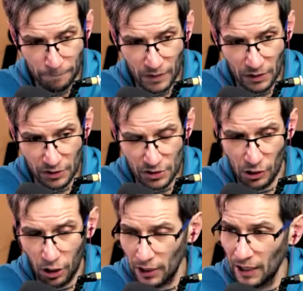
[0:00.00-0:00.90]
does
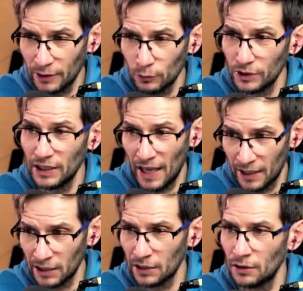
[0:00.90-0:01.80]
not align with
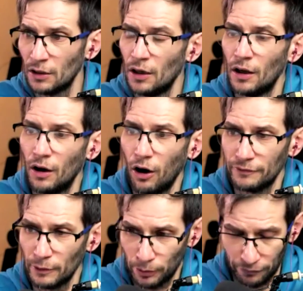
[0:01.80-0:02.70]
any of the
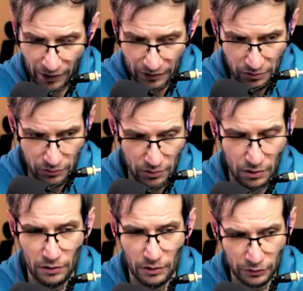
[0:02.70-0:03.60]
professor's
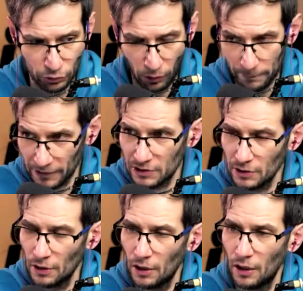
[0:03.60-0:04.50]
topics.
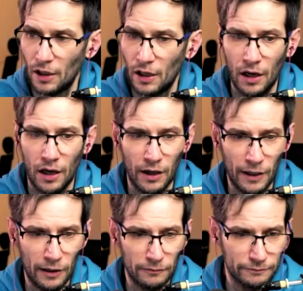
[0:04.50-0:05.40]

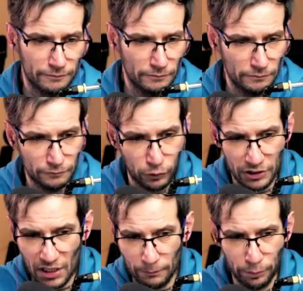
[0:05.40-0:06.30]
For
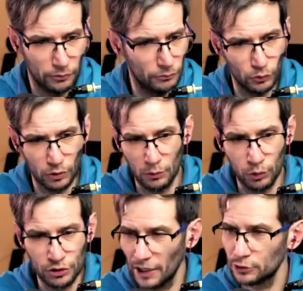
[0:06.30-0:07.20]
example, would you
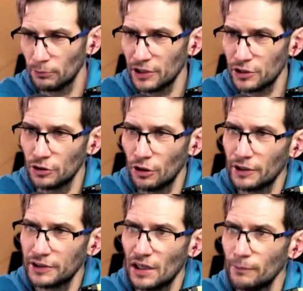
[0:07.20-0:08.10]
like to mention your
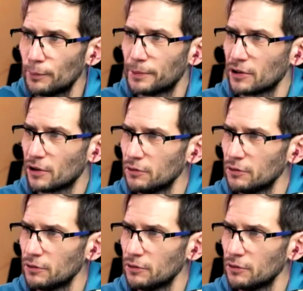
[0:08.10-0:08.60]
example, Piero?